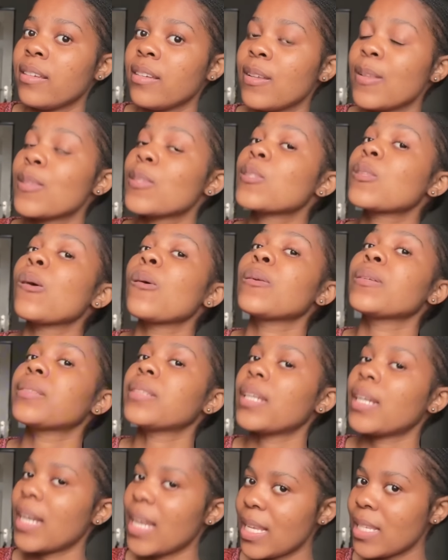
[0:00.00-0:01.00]
So
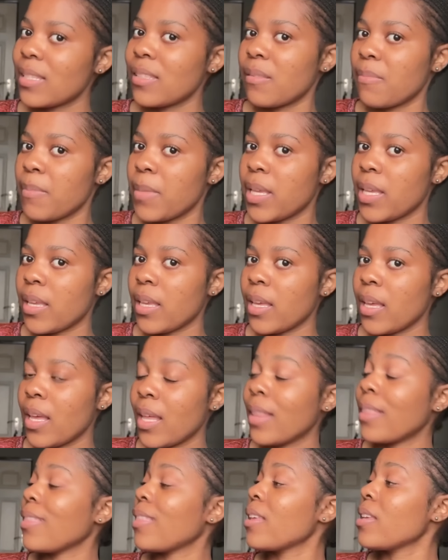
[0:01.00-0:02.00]
trust me,
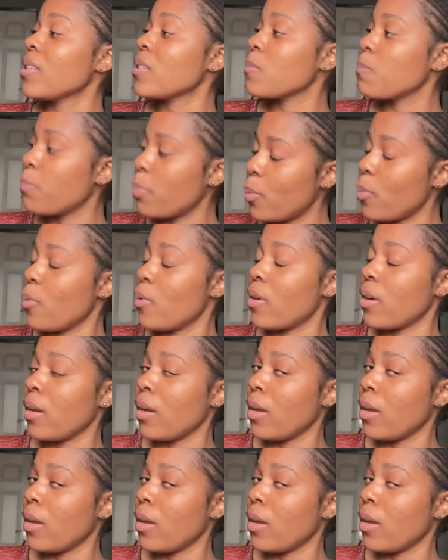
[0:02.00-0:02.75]
this book